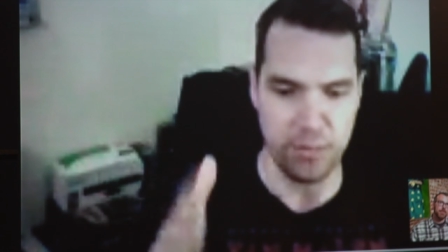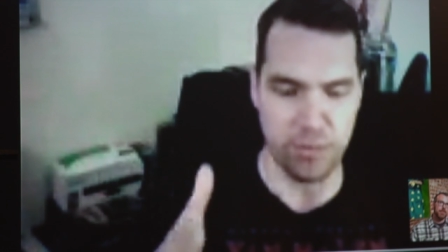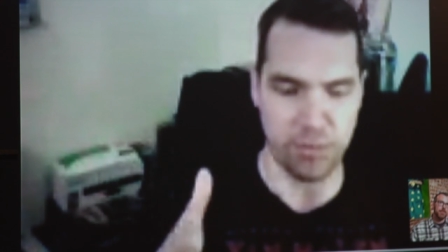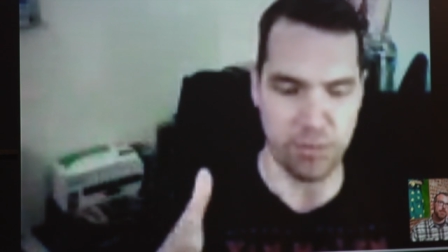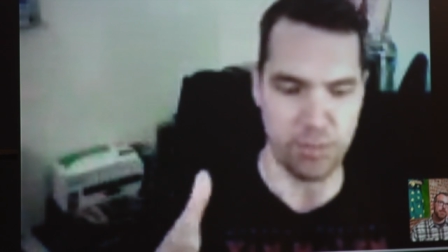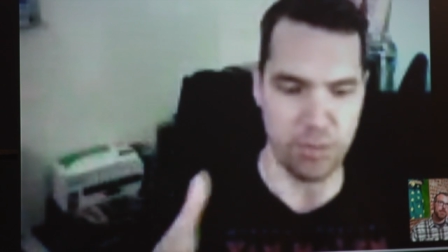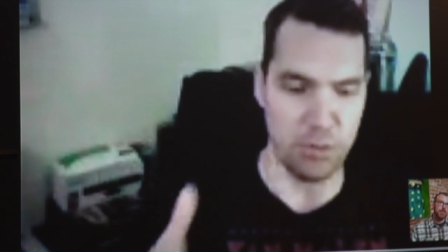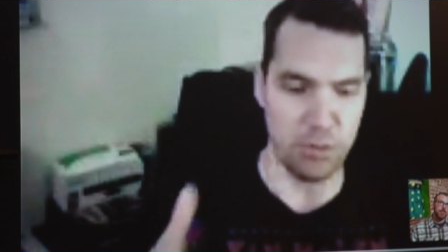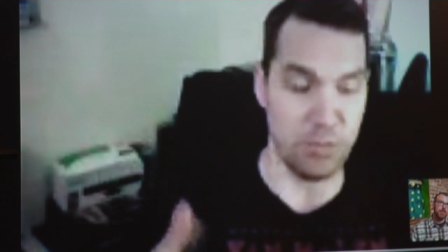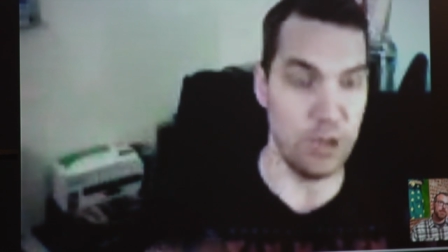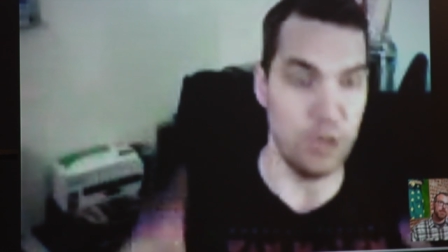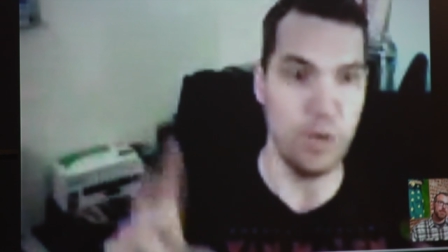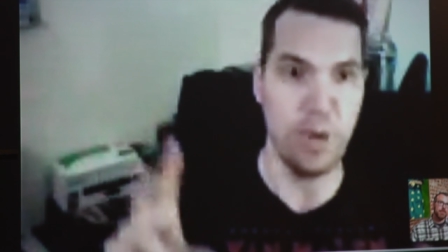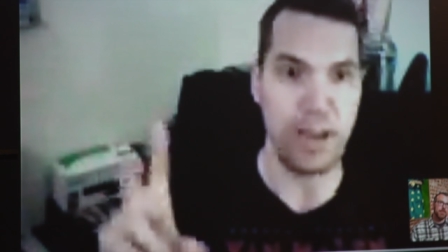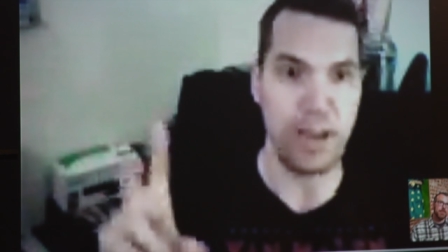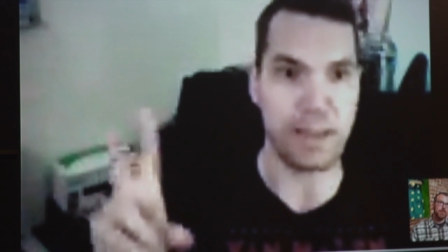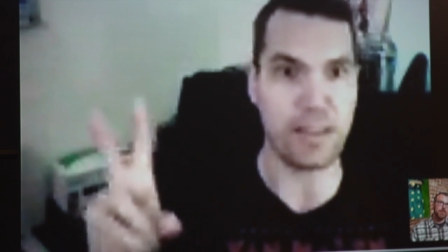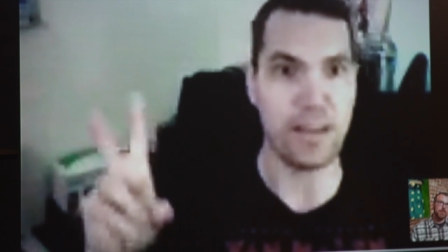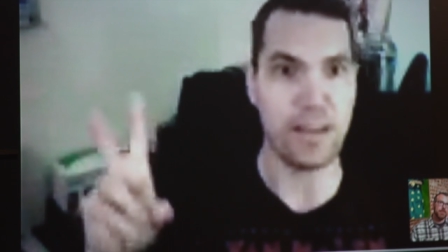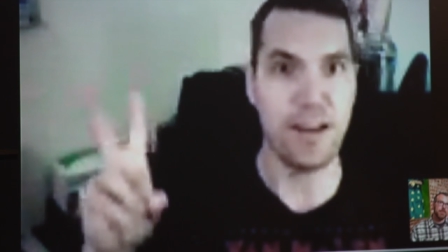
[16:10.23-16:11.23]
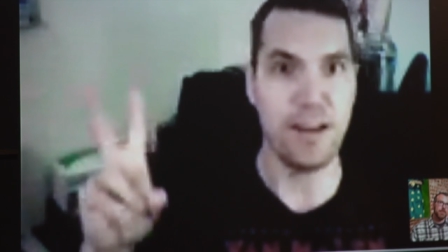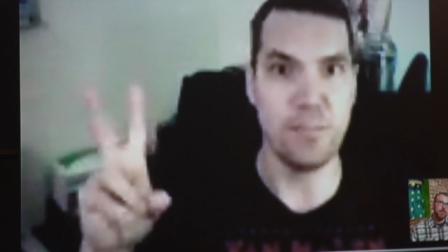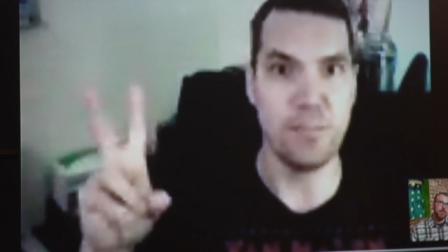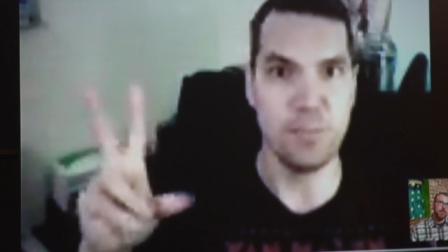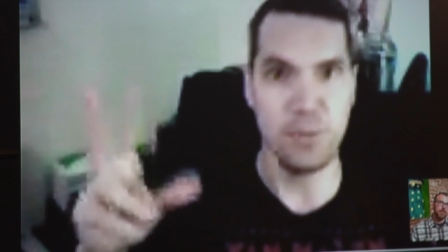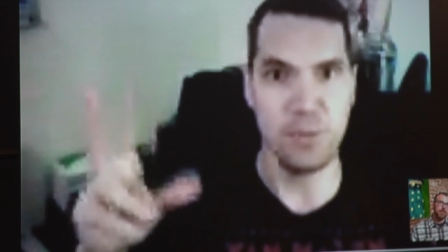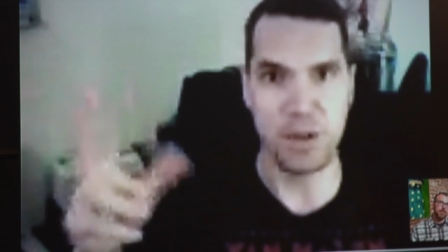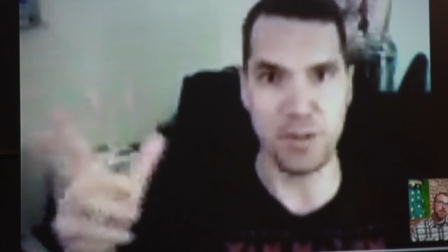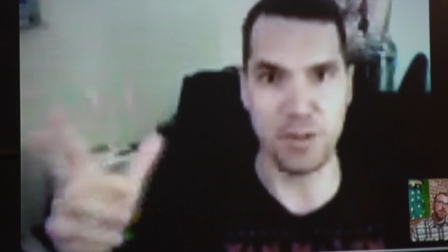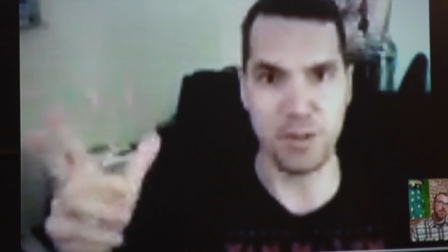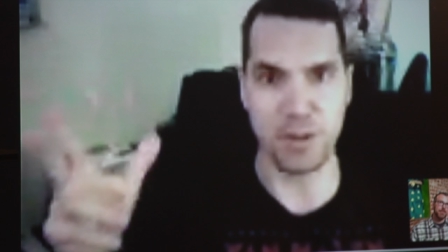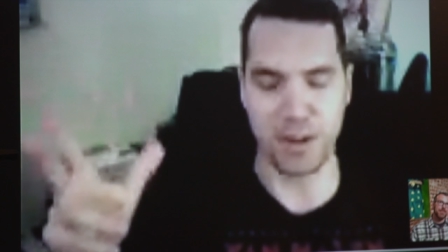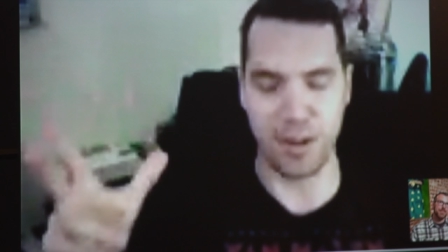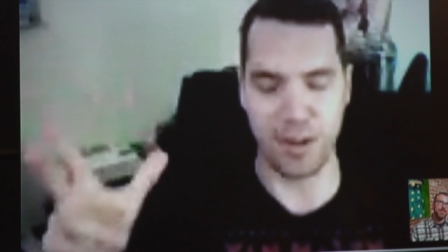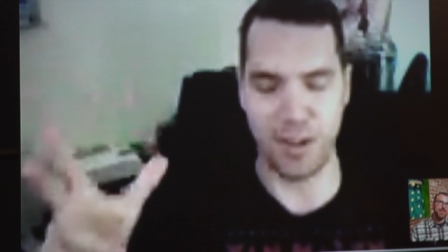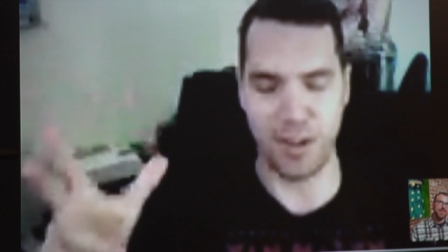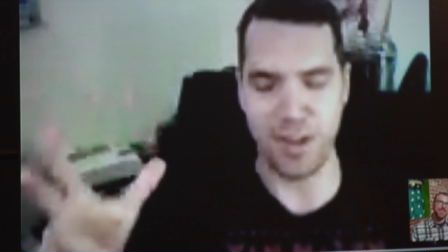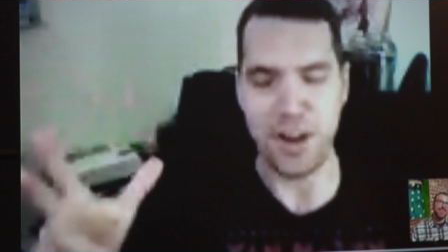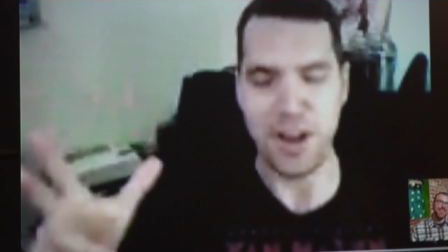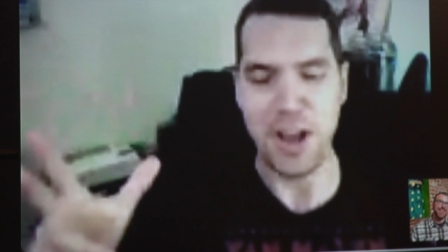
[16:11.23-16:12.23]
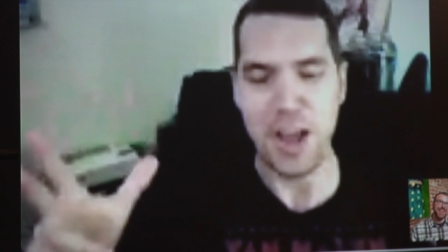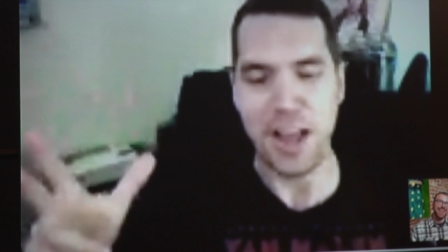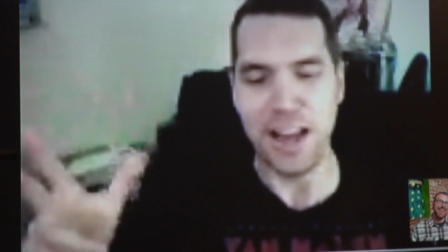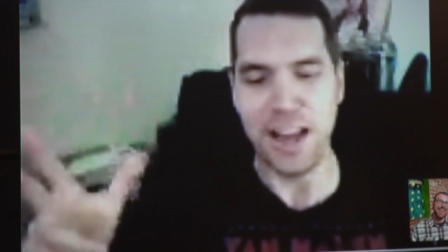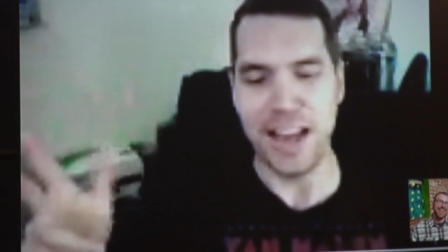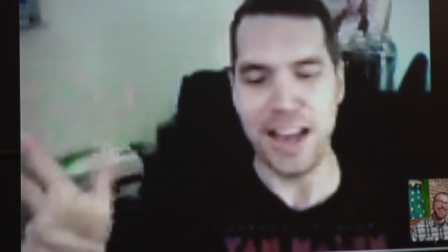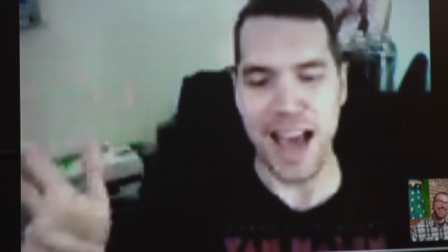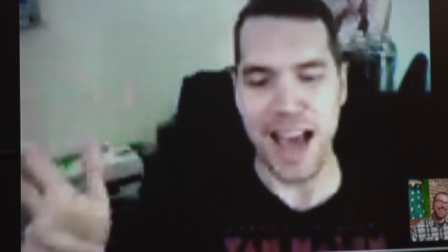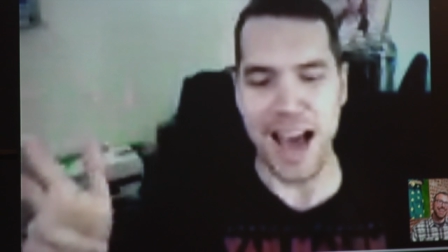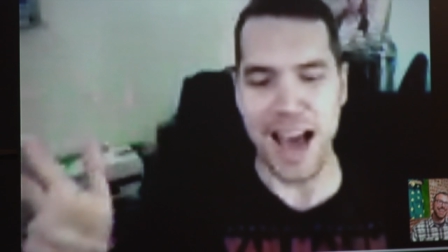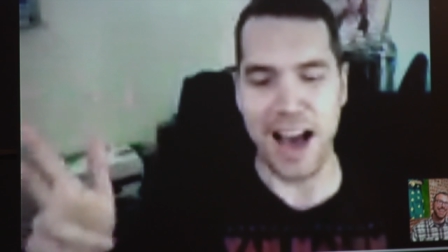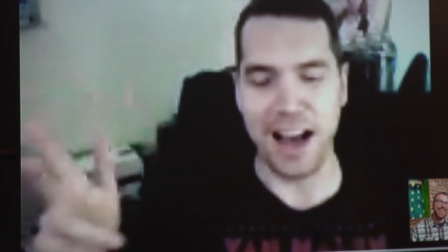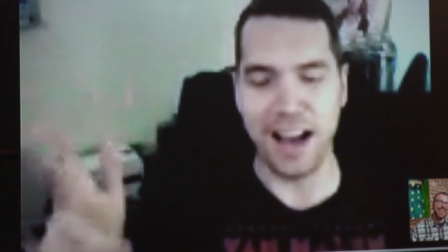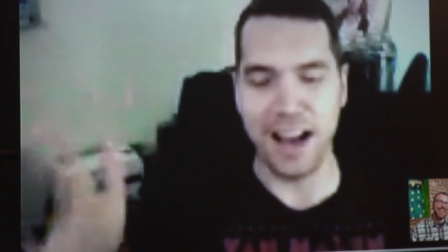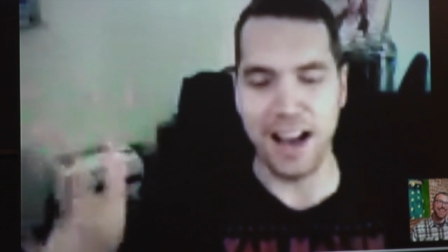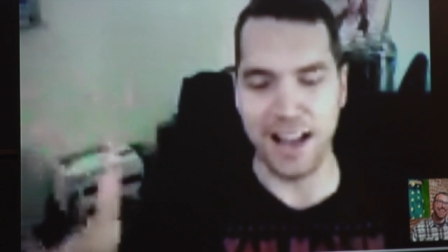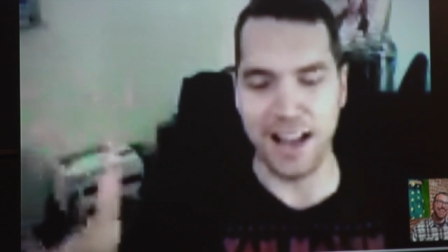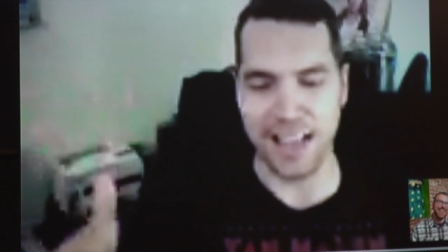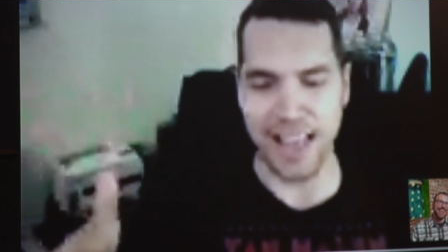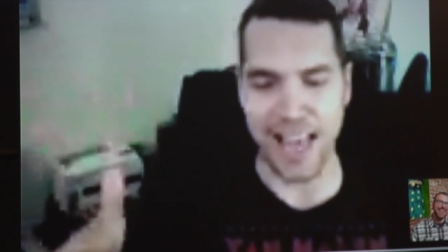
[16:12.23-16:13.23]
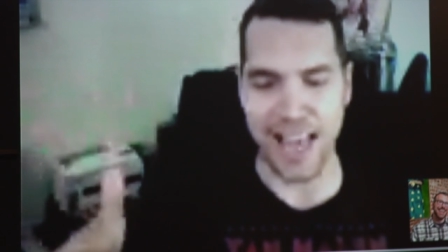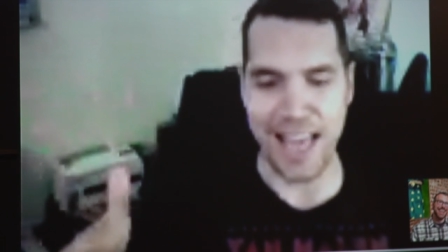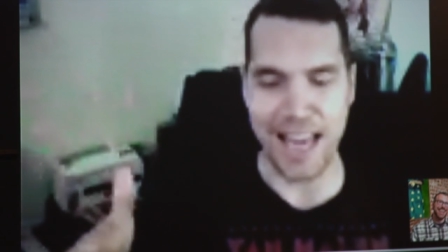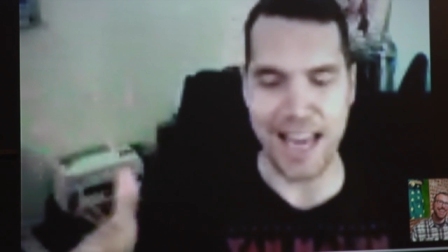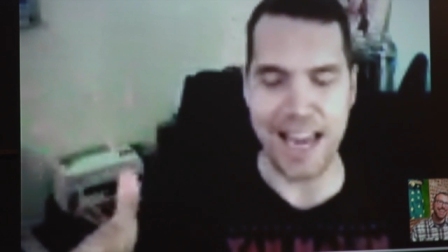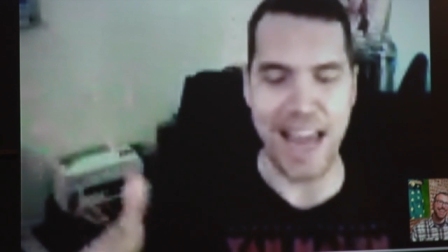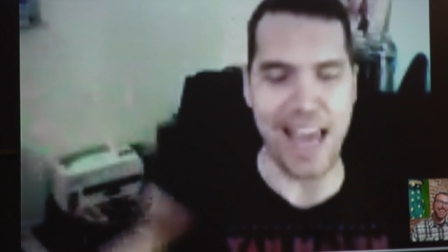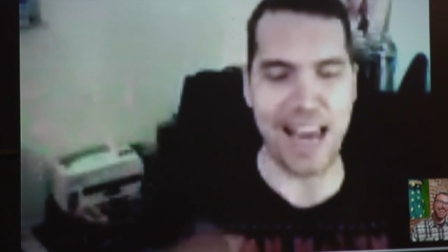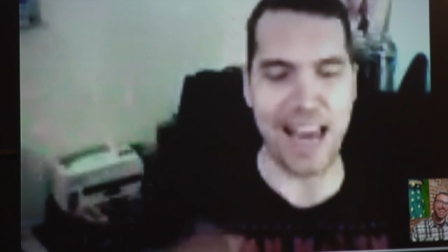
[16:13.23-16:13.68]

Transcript: through new X COM, whatever you want to call it, now uh, again.